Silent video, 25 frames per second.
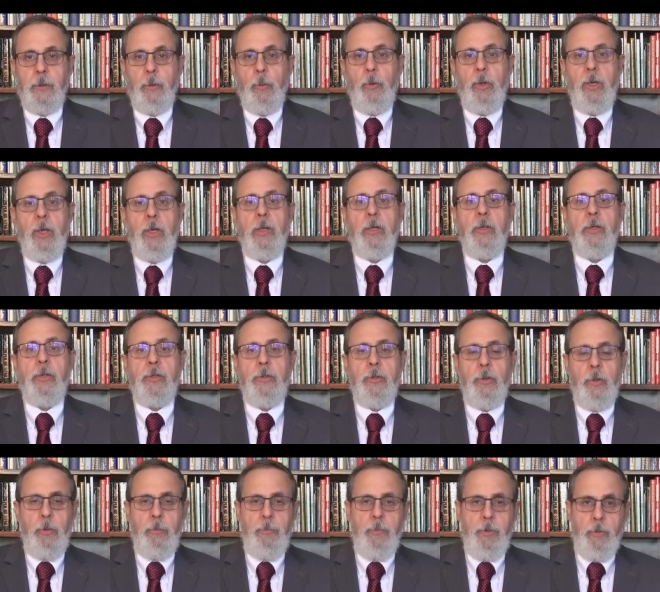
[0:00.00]
We
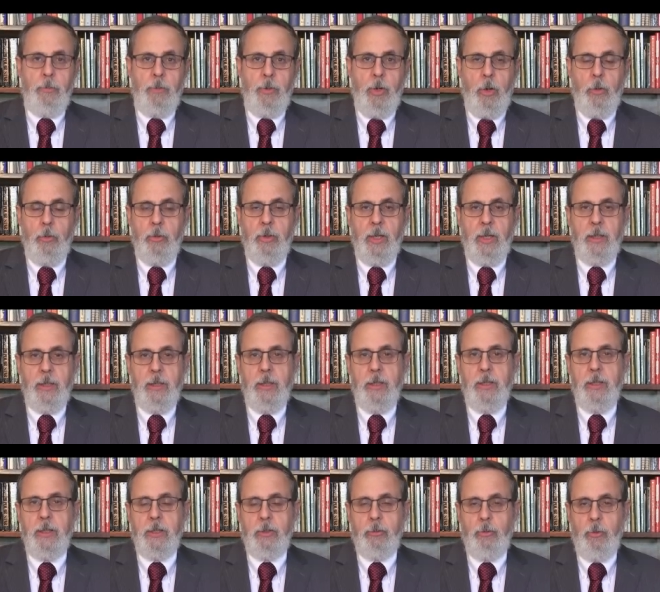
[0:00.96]
assume you know
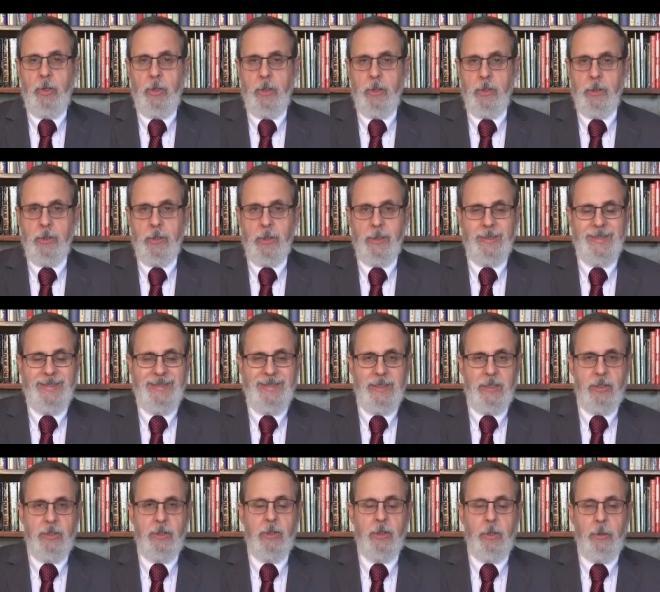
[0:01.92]
that Israel's
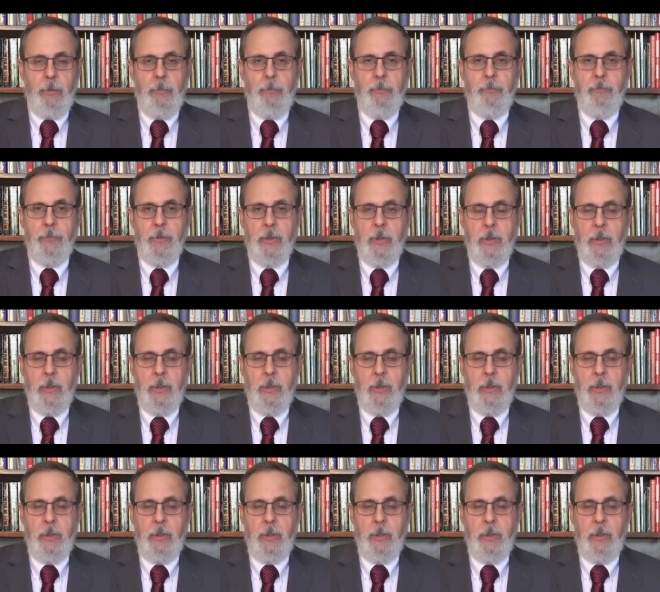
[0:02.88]
system